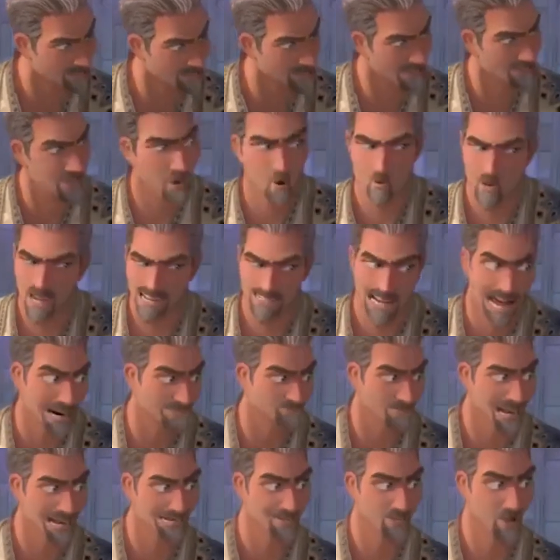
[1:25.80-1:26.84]
I'm not going to
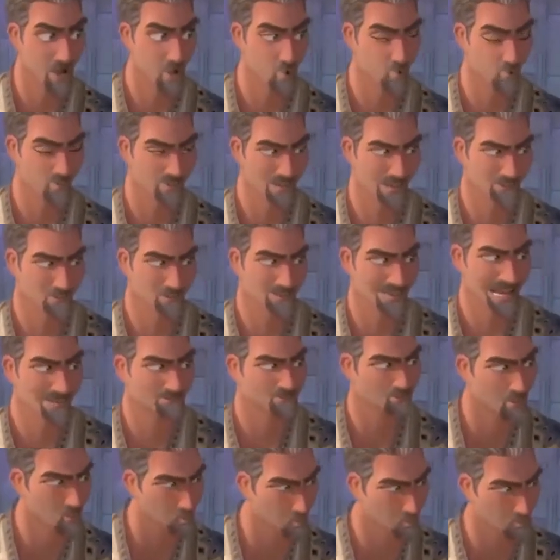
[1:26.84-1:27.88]
race you.
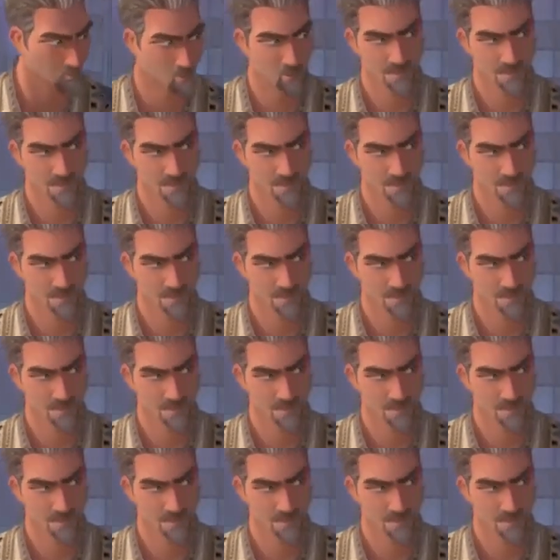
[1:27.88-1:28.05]
What?